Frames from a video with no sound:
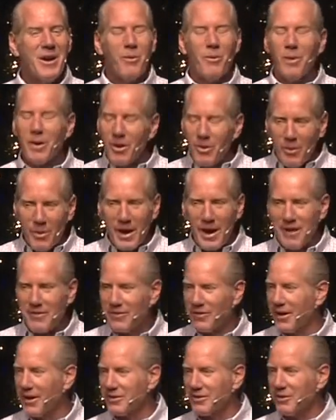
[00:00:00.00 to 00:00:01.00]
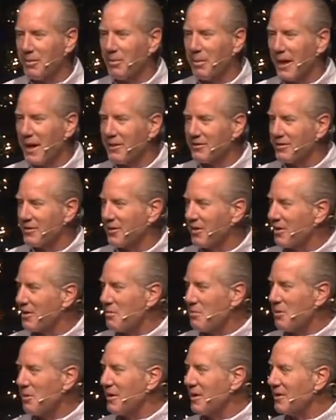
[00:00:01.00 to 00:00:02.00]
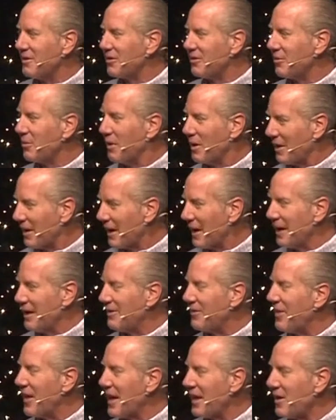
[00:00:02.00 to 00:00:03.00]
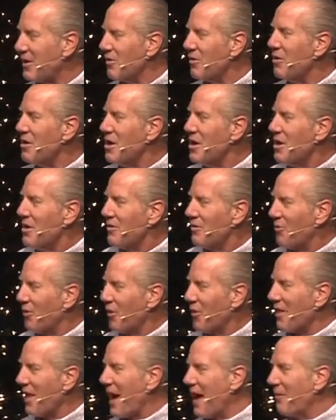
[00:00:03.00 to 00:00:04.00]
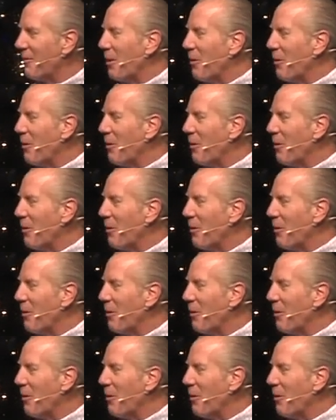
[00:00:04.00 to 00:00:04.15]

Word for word: What a way for us to bless the community. Just want to again thank you for that.